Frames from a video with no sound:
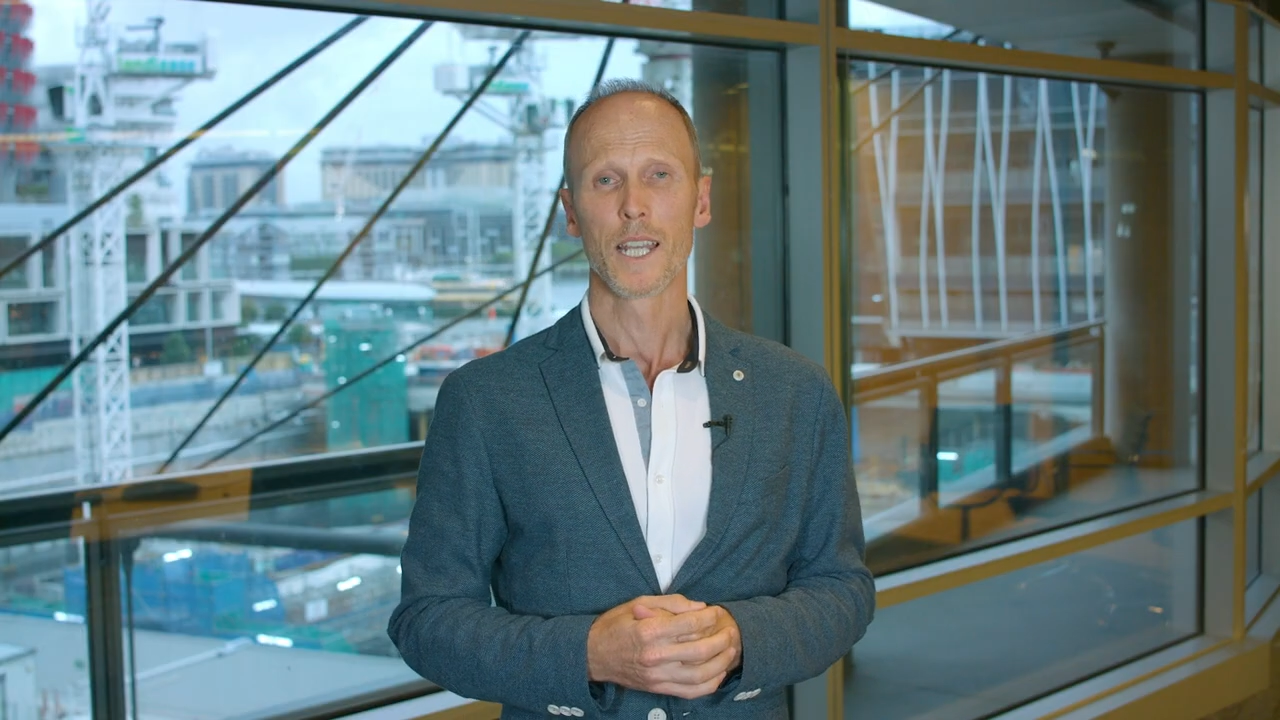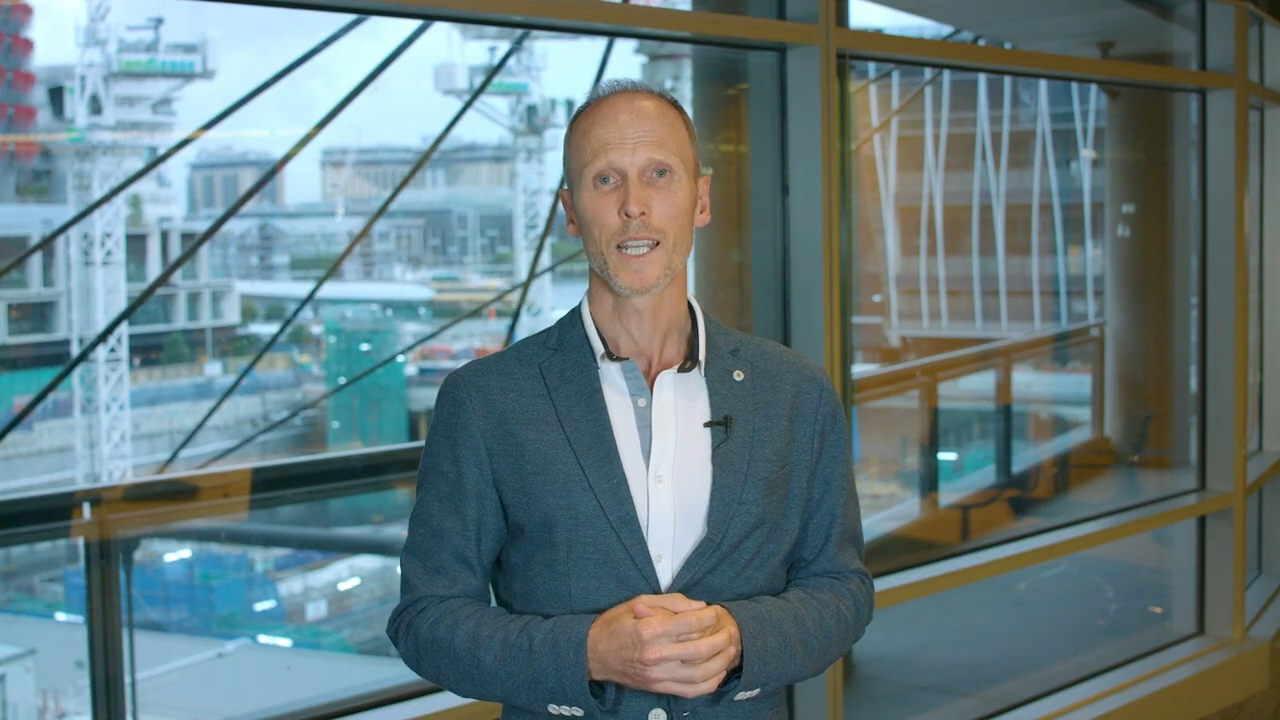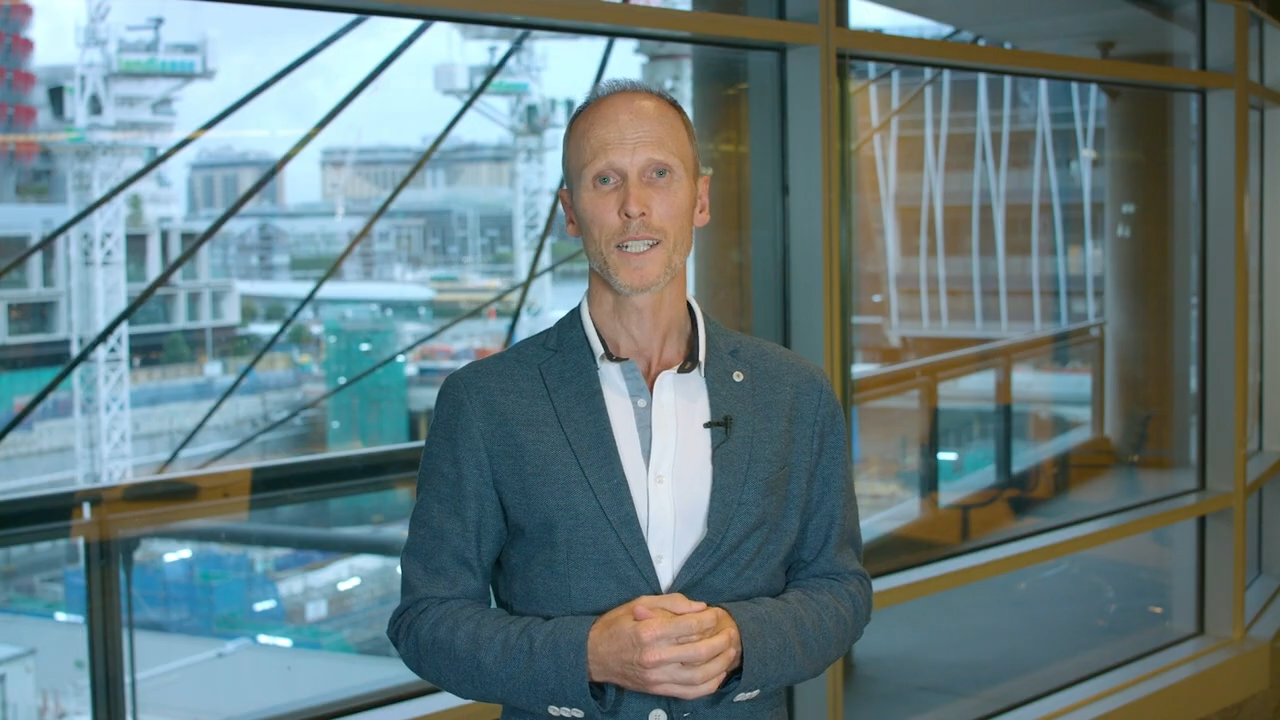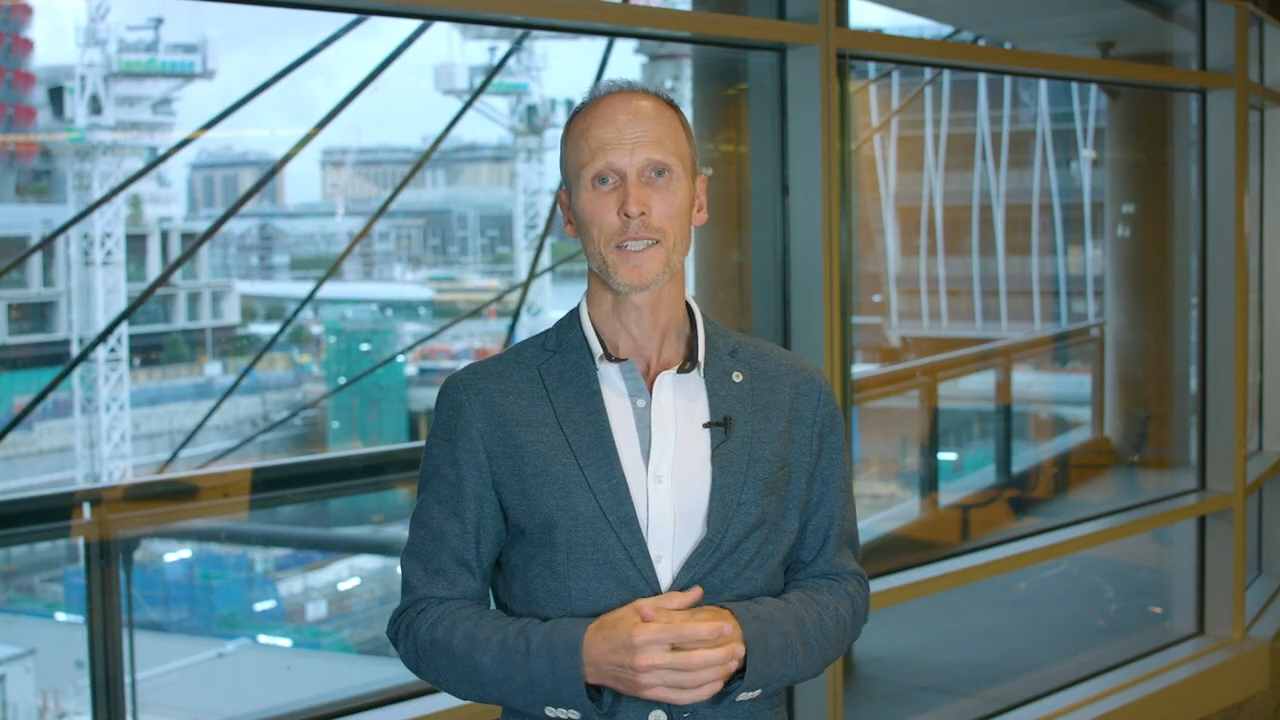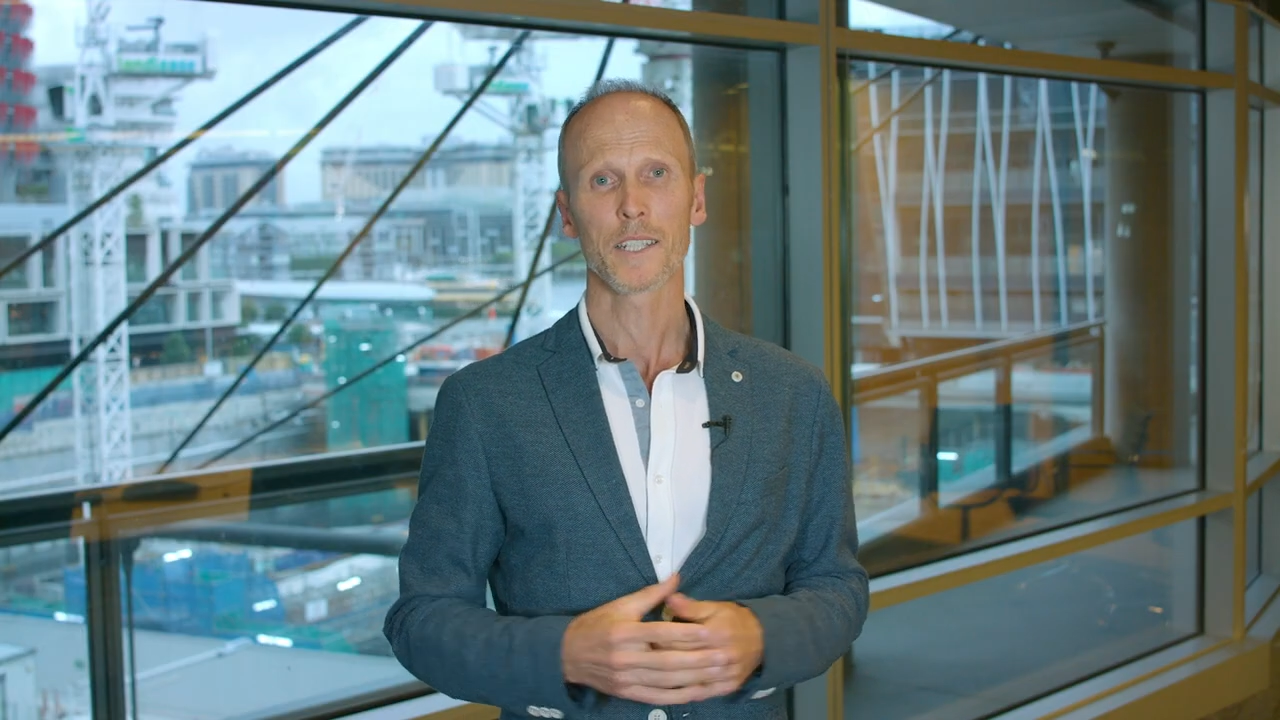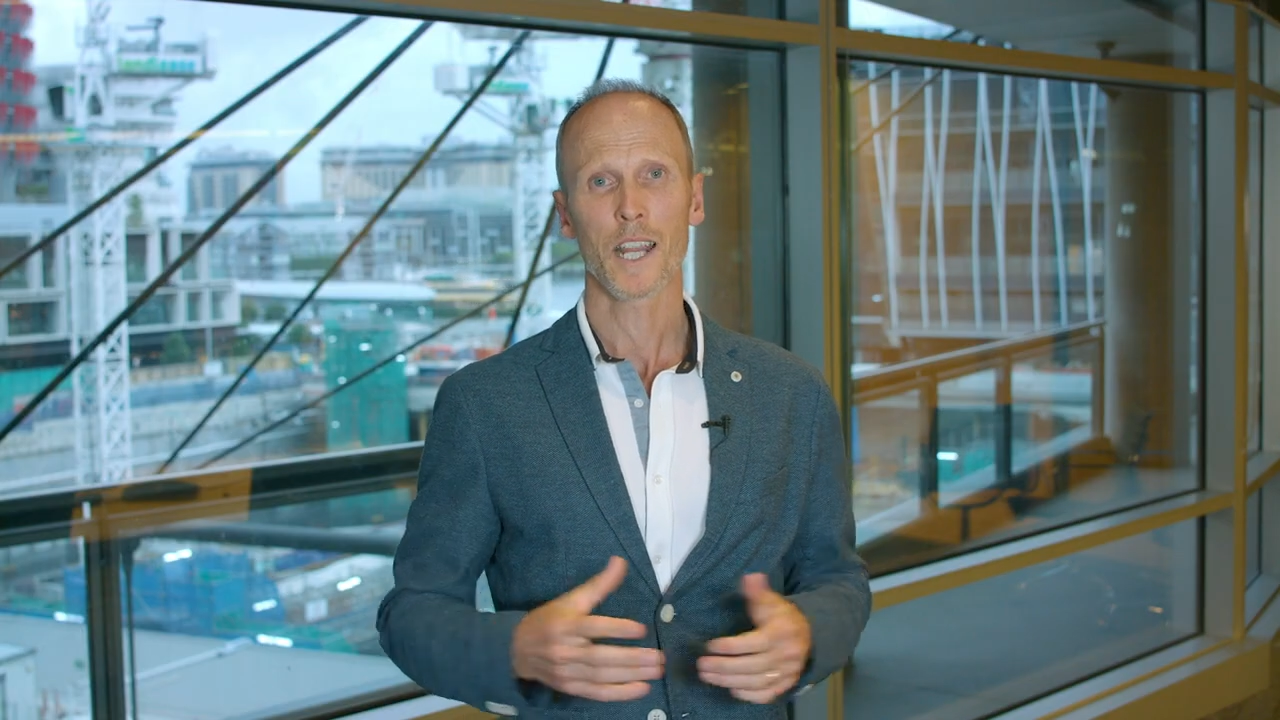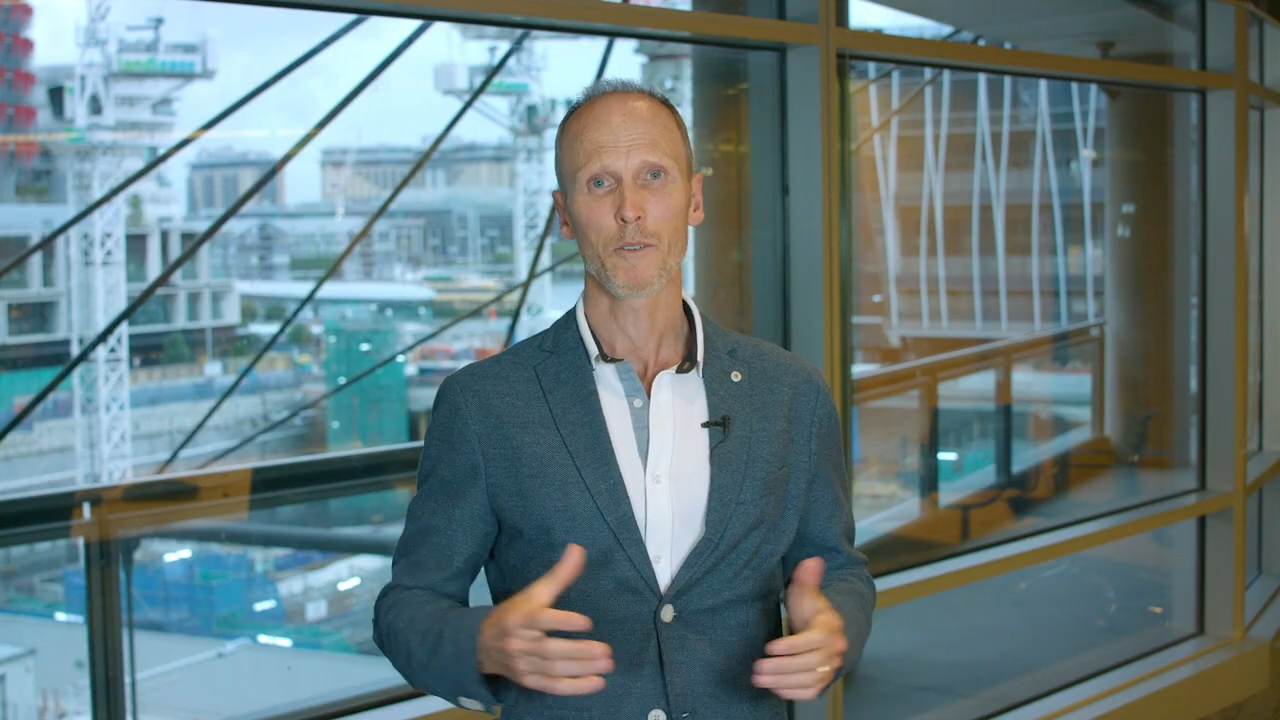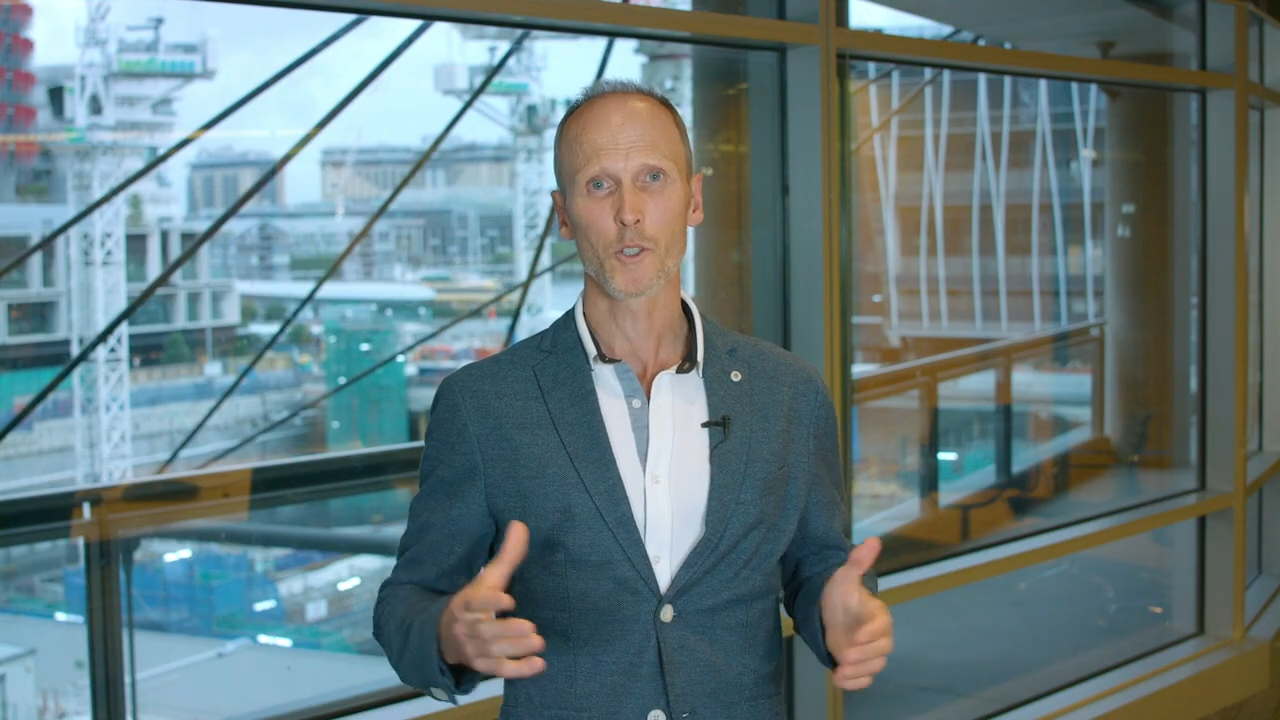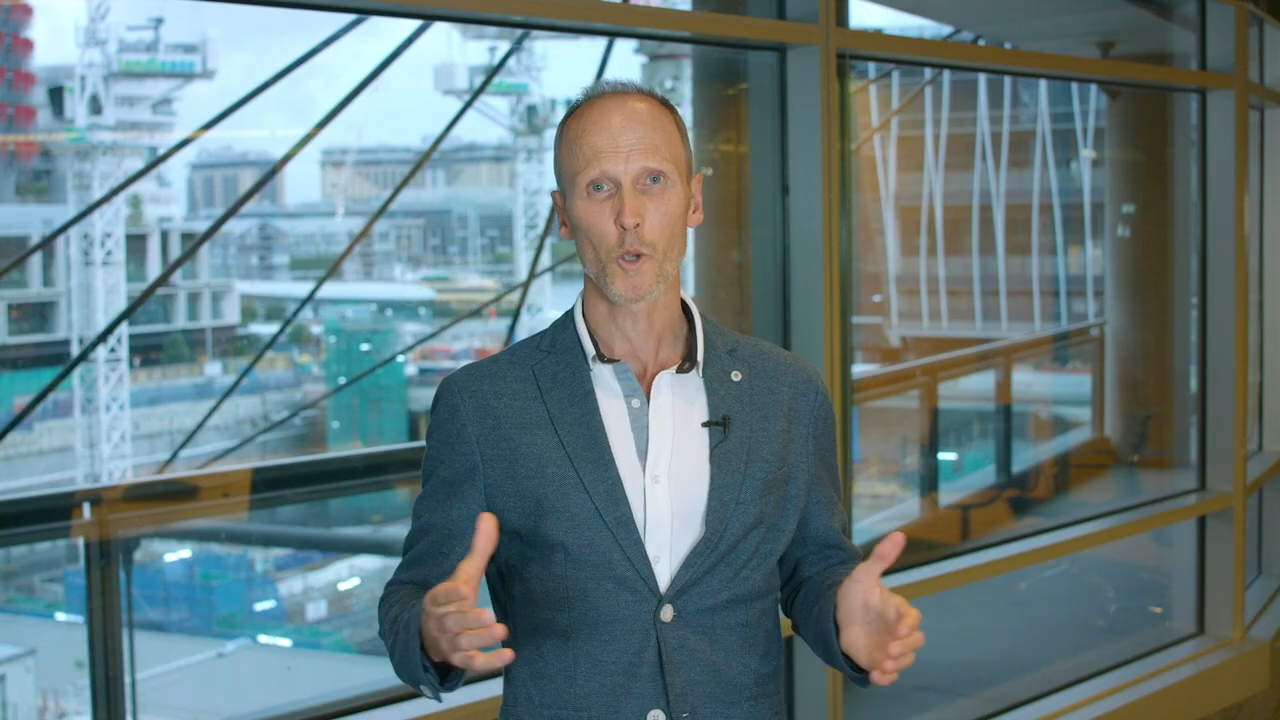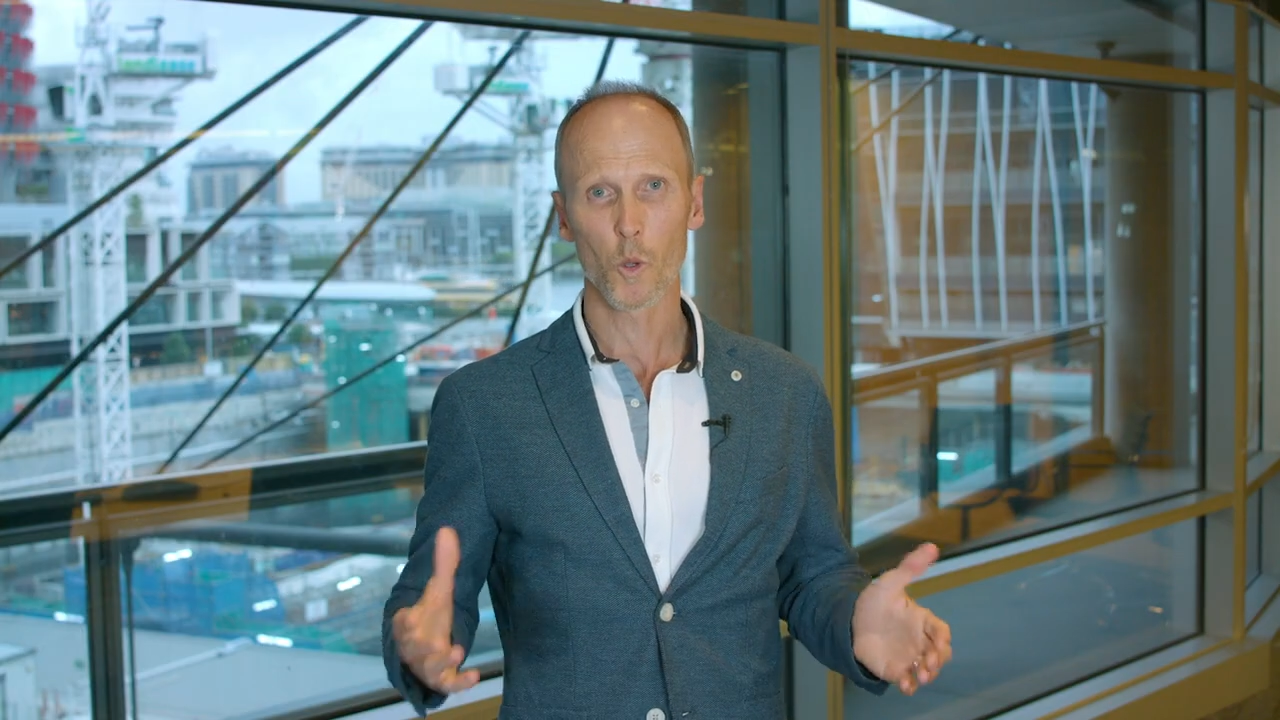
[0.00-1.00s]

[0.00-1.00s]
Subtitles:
and let's encourage